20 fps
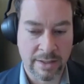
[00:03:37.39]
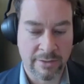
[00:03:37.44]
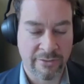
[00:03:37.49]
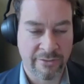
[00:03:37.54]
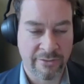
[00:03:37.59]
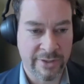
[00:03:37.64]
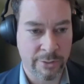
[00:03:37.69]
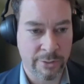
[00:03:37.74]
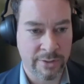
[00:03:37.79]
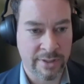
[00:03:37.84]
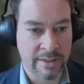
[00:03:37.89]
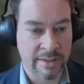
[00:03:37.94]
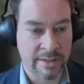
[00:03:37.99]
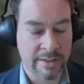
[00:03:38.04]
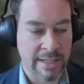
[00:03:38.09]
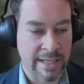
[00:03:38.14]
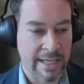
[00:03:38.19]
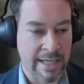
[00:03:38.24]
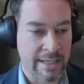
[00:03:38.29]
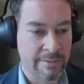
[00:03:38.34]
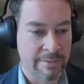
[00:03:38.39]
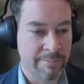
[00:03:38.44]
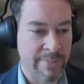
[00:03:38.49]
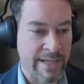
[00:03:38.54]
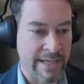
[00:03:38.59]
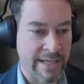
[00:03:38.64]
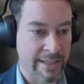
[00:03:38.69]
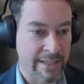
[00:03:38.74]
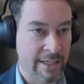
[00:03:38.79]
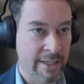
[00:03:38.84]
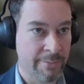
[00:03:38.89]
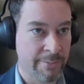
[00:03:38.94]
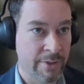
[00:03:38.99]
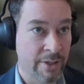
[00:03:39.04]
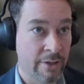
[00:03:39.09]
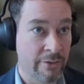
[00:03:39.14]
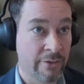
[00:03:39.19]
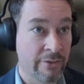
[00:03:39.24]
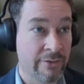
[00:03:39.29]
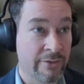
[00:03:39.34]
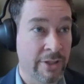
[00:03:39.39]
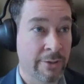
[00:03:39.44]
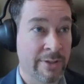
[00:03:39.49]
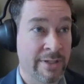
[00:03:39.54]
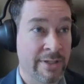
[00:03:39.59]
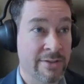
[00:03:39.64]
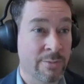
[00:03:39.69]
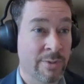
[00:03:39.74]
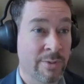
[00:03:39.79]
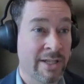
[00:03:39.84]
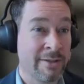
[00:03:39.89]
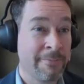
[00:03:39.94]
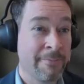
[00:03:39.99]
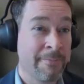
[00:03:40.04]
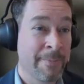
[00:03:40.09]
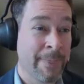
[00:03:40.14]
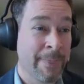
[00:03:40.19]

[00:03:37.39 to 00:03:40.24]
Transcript: filled and backing up and overflowing as well.